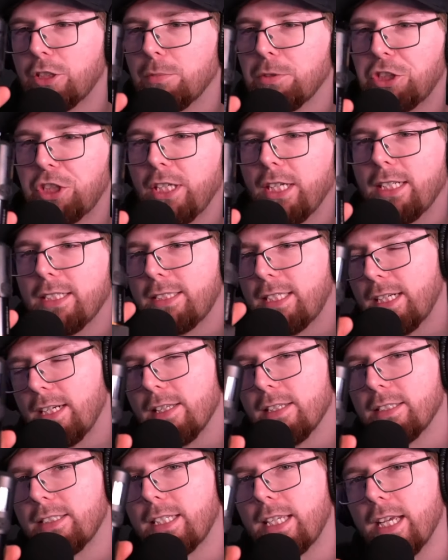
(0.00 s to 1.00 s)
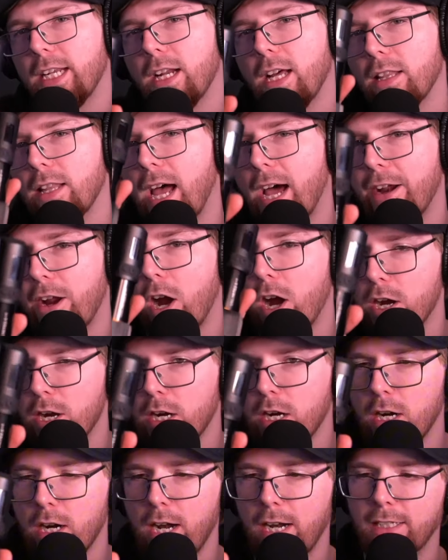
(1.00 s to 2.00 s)
machine is hitting the skin a lot
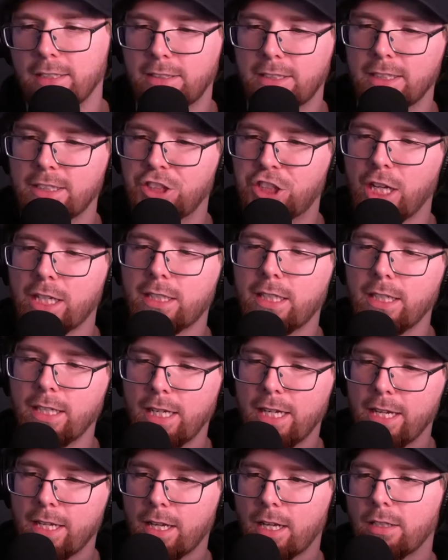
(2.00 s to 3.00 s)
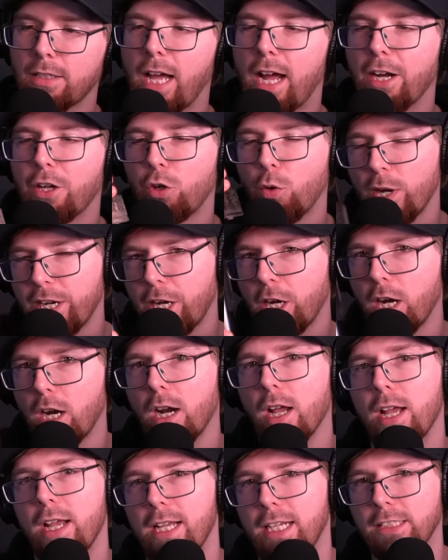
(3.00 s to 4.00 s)
harder, and it's injecting ink a lot quicker
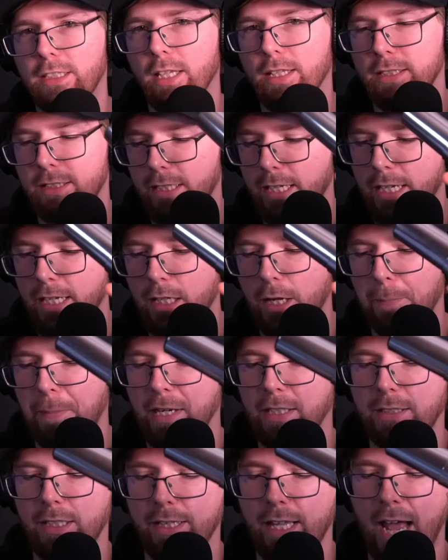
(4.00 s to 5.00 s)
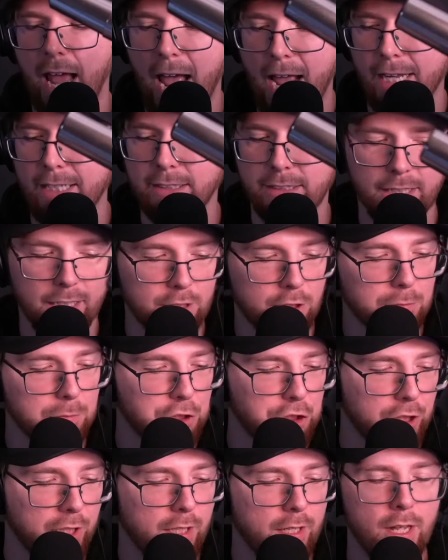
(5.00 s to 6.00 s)
into the skin compared to the A X Y S tattoo
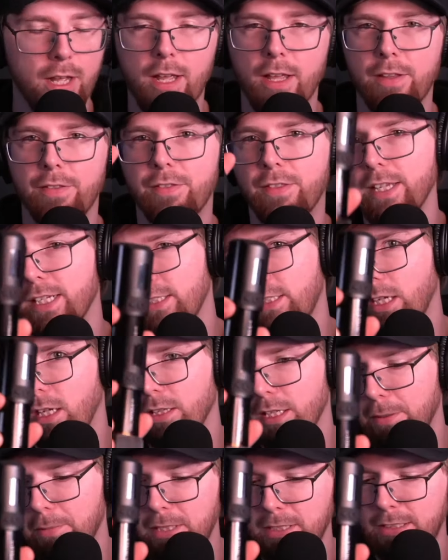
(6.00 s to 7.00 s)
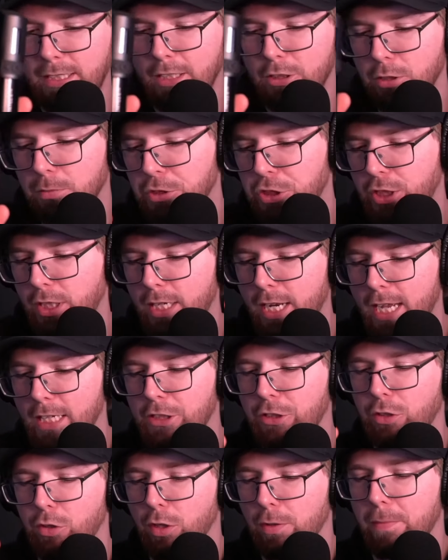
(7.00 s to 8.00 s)
machine. This Unlimited tattoo machine
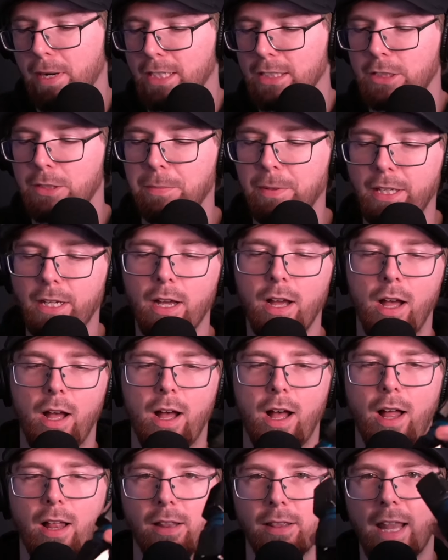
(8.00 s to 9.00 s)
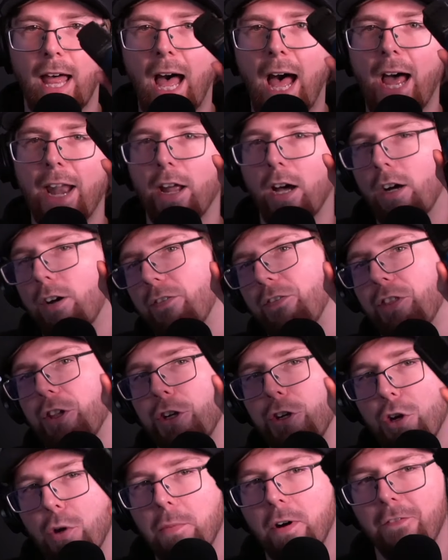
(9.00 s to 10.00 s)
actually reminds me a lot of the
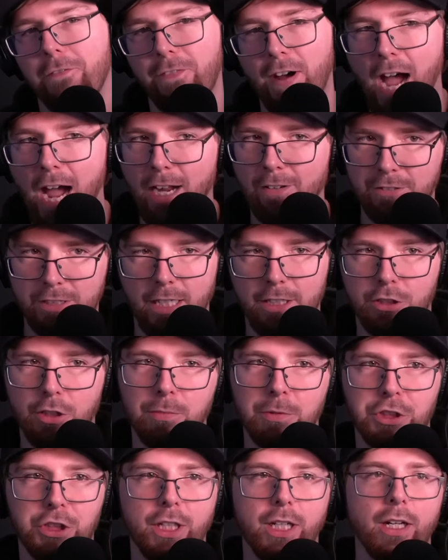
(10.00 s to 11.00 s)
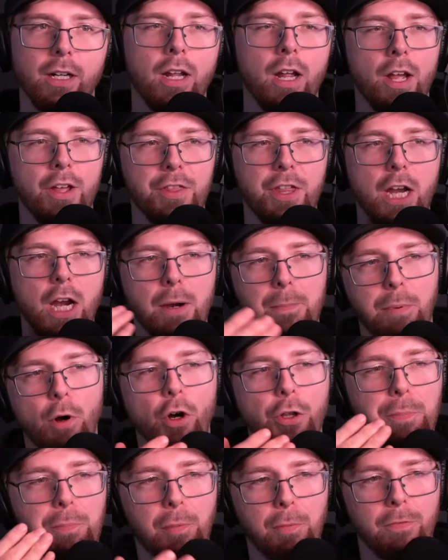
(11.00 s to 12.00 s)
Numa five tattoo machine. They are
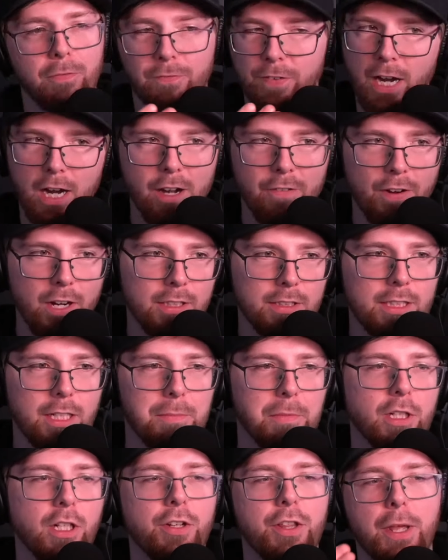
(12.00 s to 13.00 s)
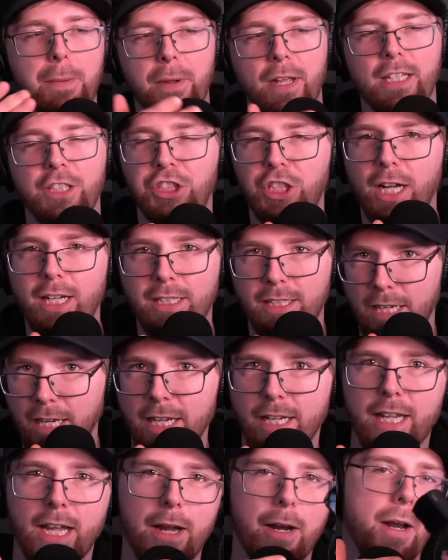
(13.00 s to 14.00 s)
both very, very similar. They inject
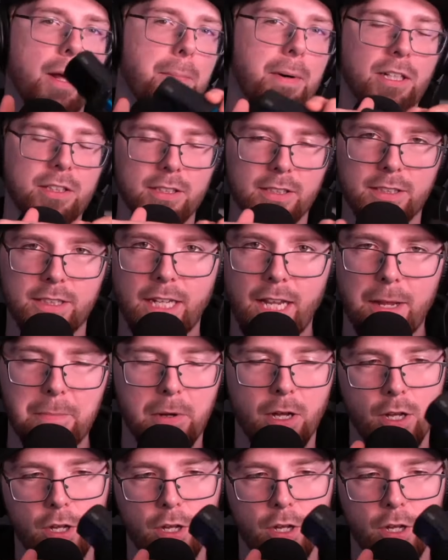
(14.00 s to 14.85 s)
ink at about the same